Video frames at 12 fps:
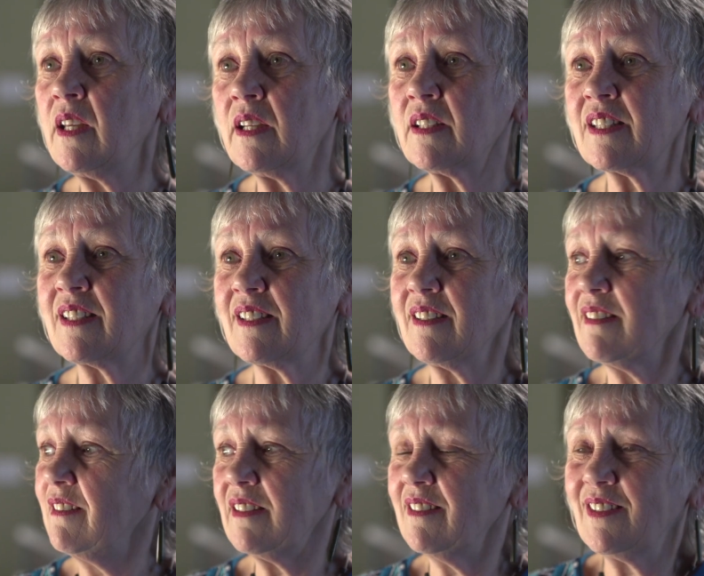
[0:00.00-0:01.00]
years,
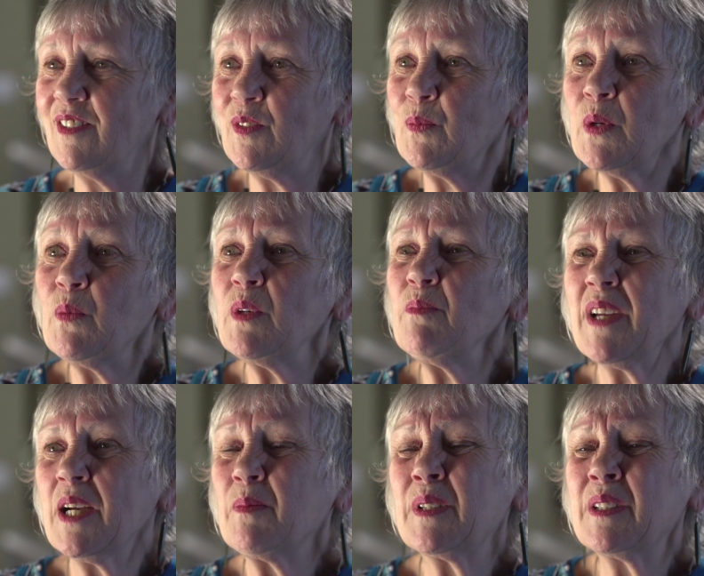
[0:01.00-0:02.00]
we wouldn't be
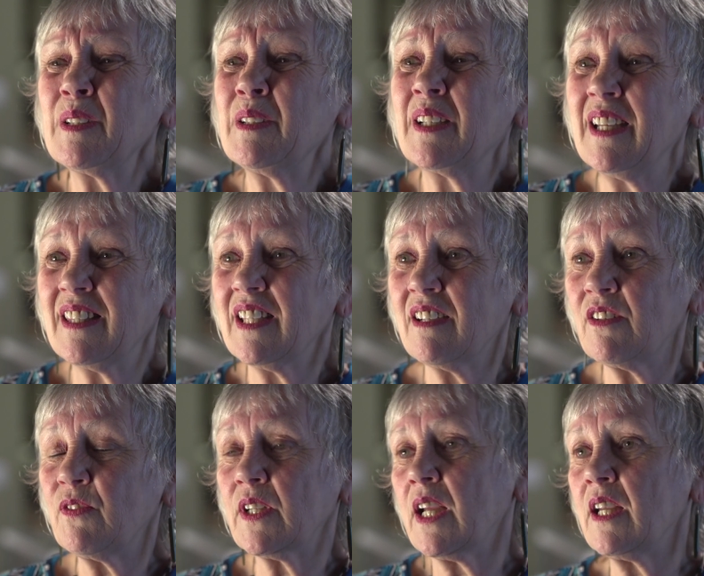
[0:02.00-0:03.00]
able to get there
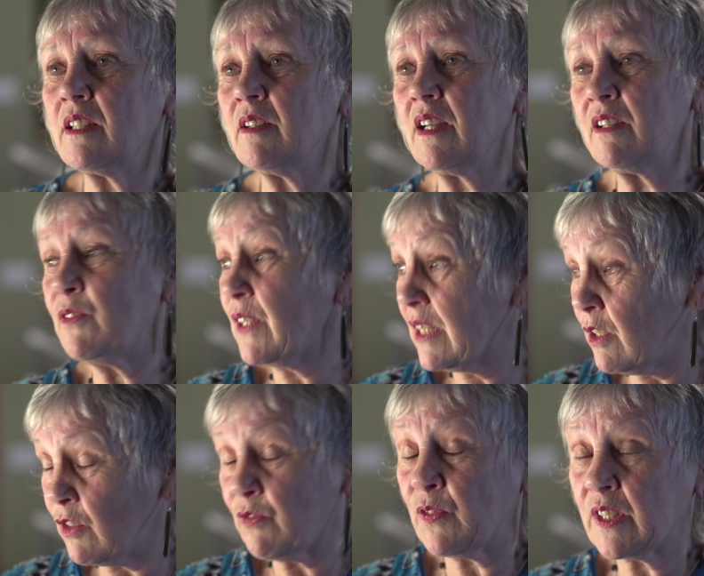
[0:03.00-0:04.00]
if
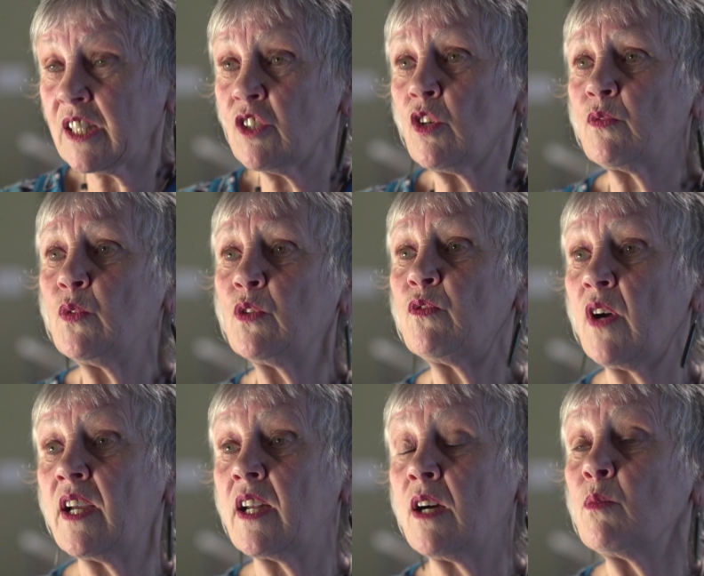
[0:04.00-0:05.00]
it's not for
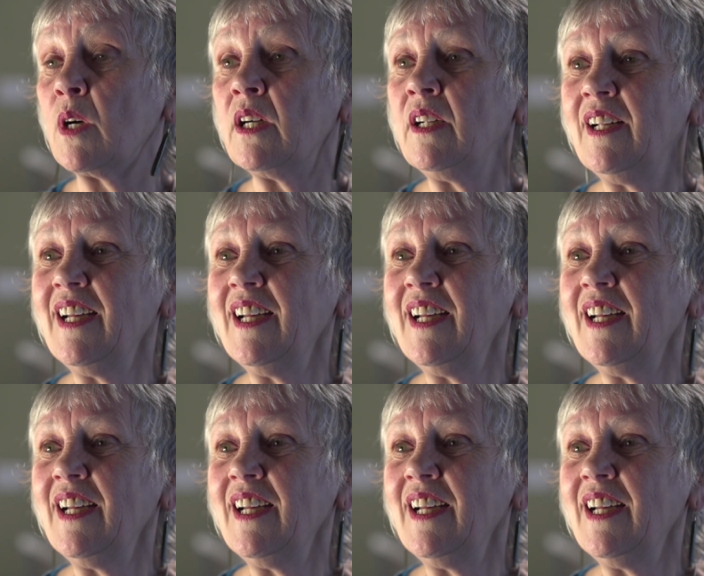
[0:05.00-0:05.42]
Whai Rawa.